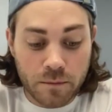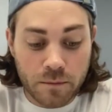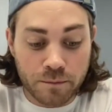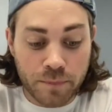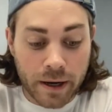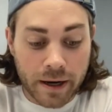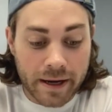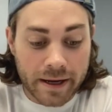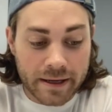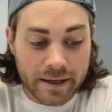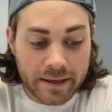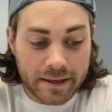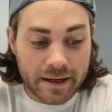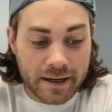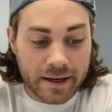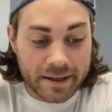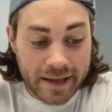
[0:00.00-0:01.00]
But
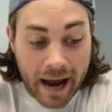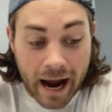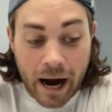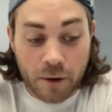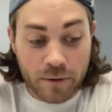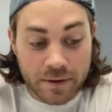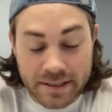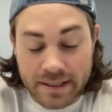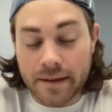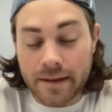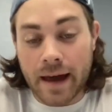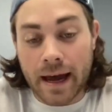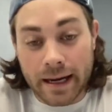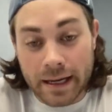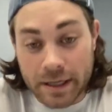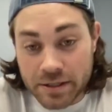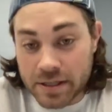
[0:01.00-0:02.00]
yeah, I would say
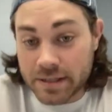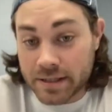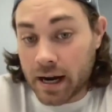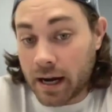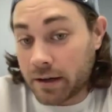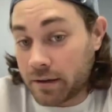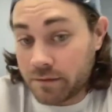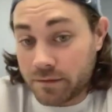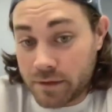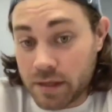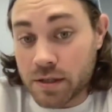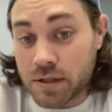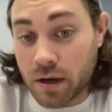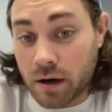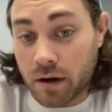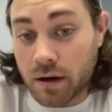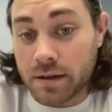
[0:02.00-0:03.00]
that it's just kind of the
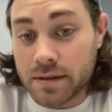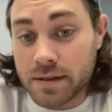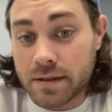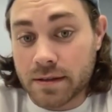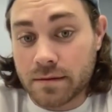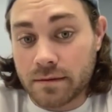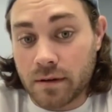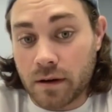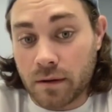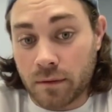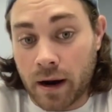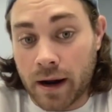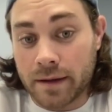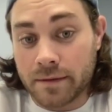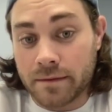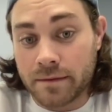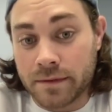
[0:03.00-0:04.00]
assurance,
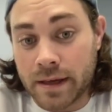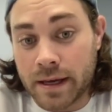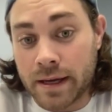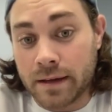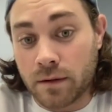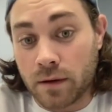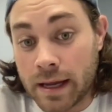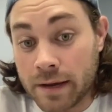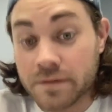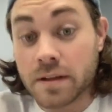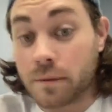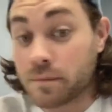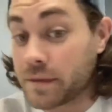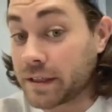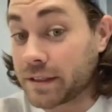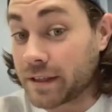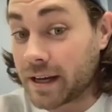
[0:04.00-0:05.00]
right? That if
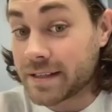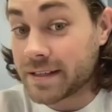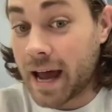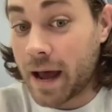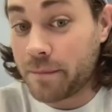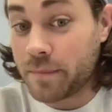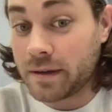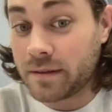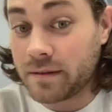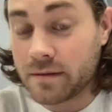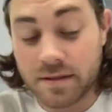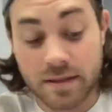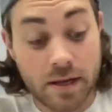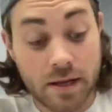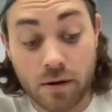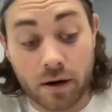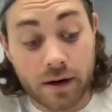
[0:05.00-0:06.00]
something does happen,
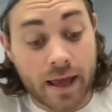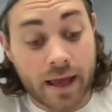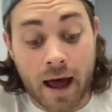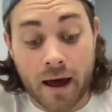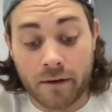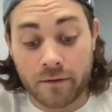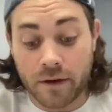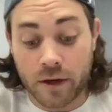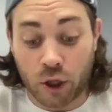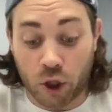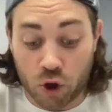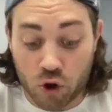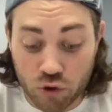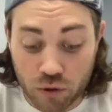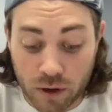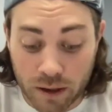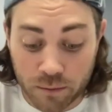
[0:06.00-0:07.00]
say you already have an
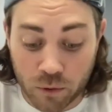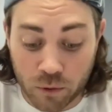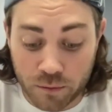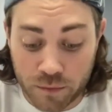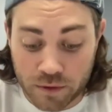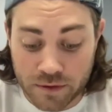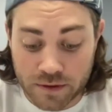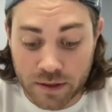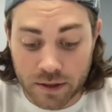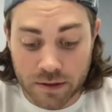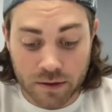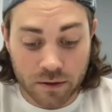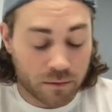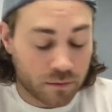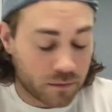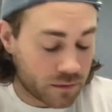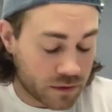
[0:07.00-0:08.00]
incredible immune
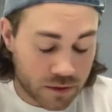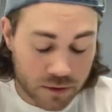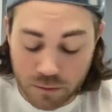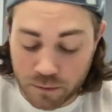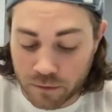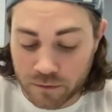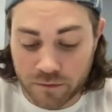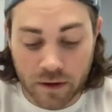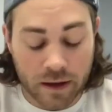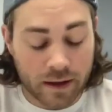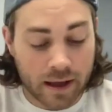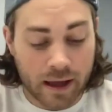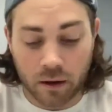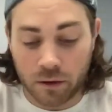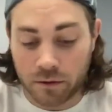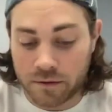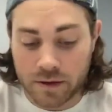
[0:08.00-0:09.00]
system, super fit,
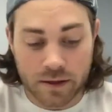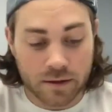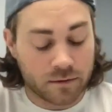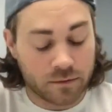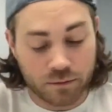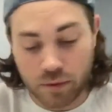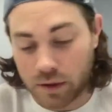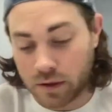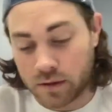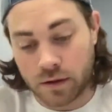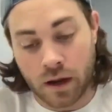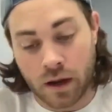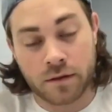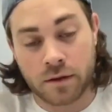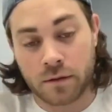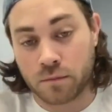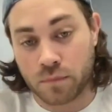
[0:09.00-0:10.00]
healthy, putting
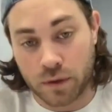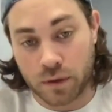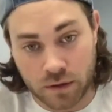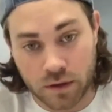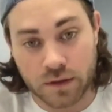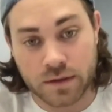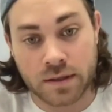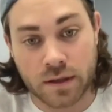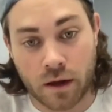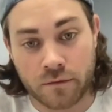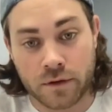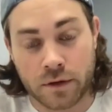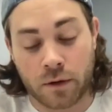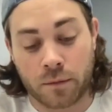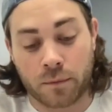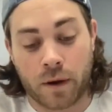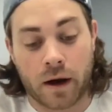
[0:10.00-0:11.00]
nothing but good stuff
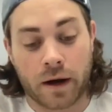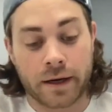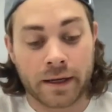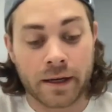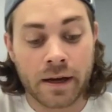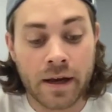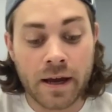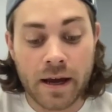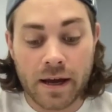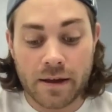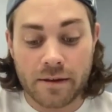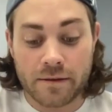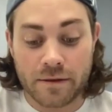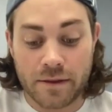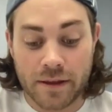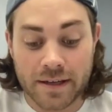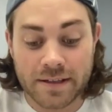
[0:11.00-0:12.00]
in your body,
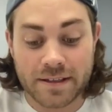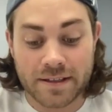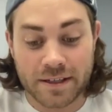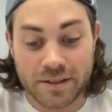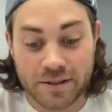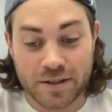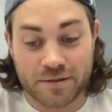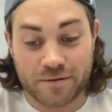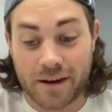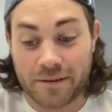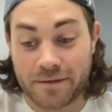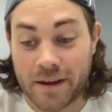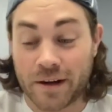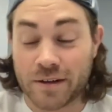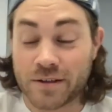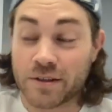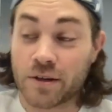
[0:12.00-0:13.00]
this is just right
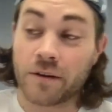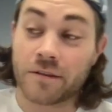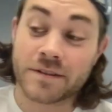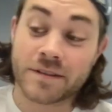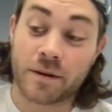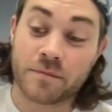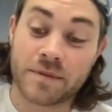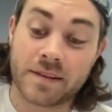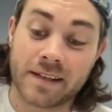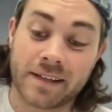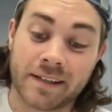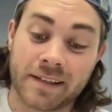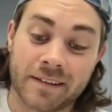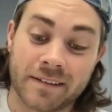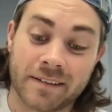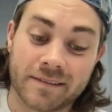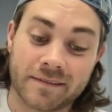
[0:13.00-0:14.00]
there. So if
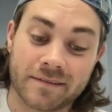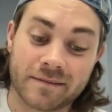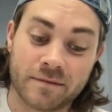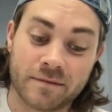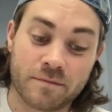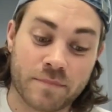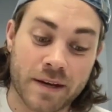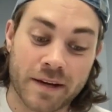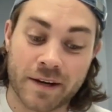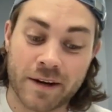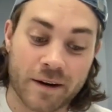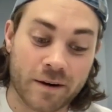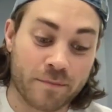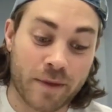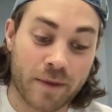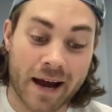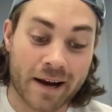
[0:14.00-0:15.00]
something
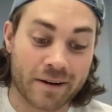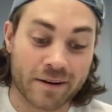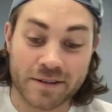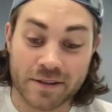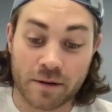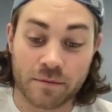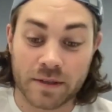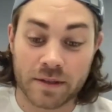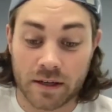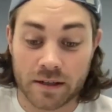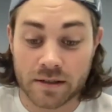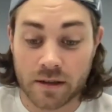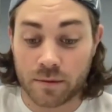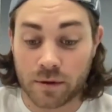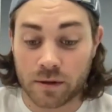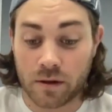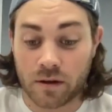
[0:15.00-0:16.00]
bigger, bad, or something does
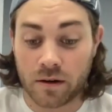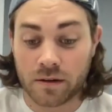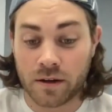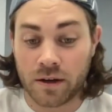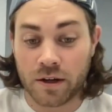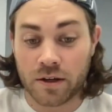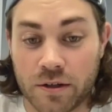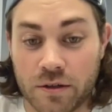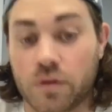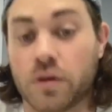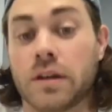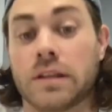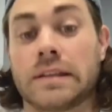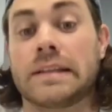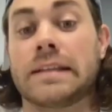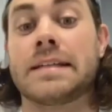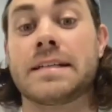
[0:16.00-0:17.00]
come along, you
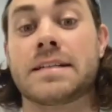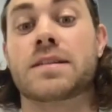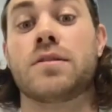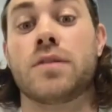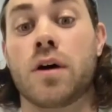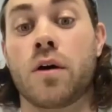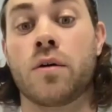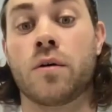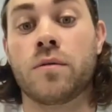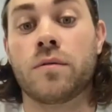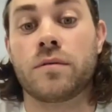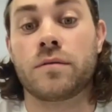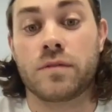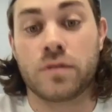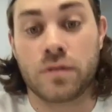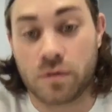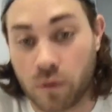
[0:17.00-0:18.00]
at least
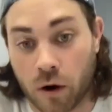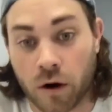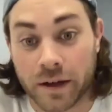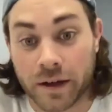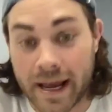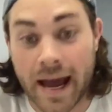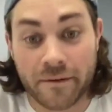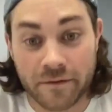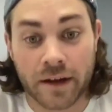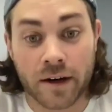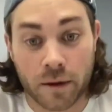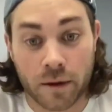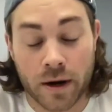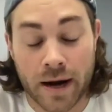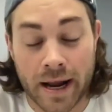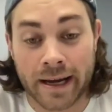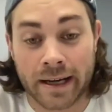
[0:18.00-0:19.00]
know you already have that
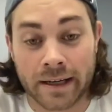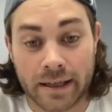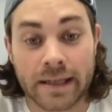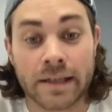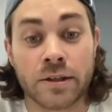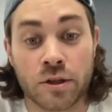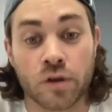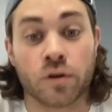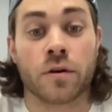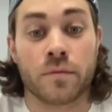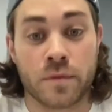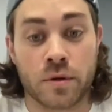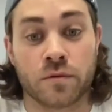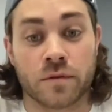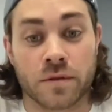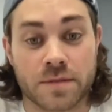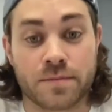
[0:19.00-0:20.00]
upper hand in your
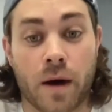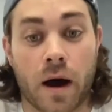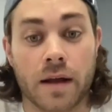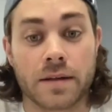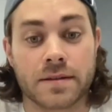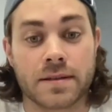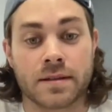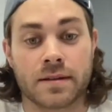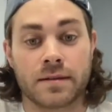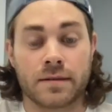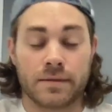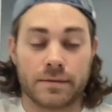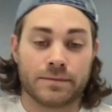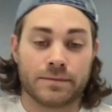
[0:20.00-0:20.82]
immune response.